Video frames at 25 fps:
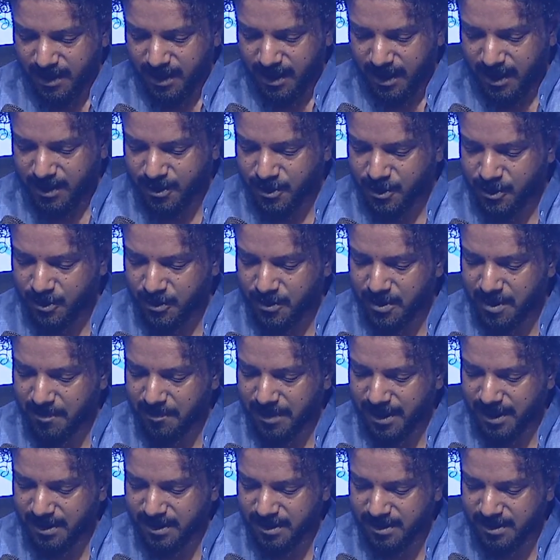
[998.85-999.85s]
It should
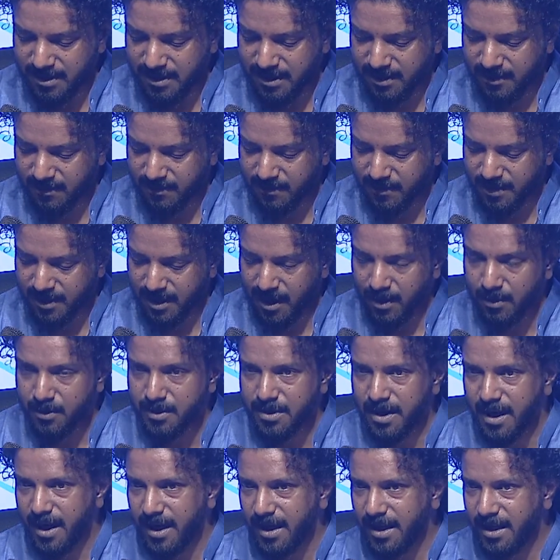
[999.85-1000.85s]
repeat itself without
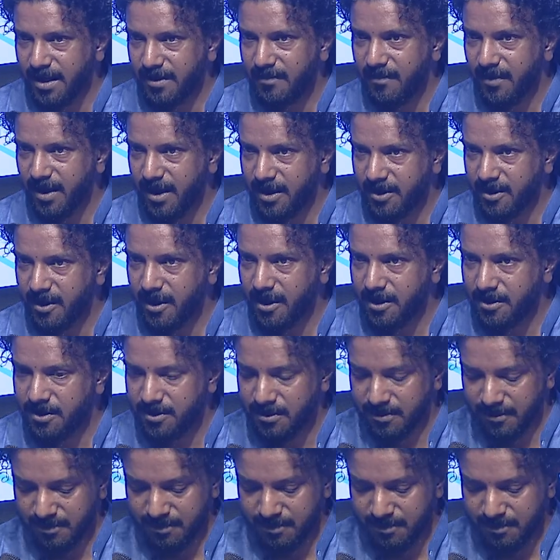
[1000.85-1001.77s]
any variation.